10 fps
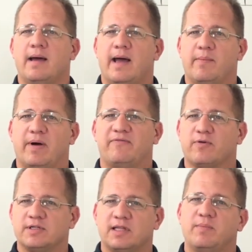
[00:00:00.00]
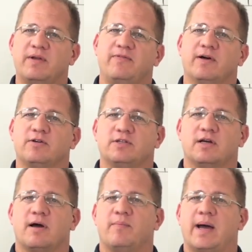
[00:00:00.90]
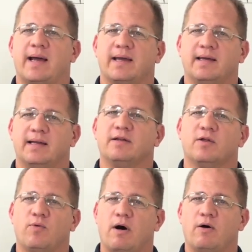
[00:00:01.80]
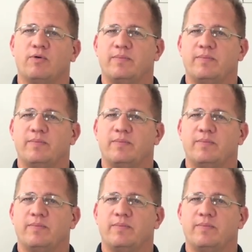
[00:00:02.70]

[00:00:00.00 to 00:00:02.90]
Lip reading: And by forcing the midfielders to come back and get into the wall,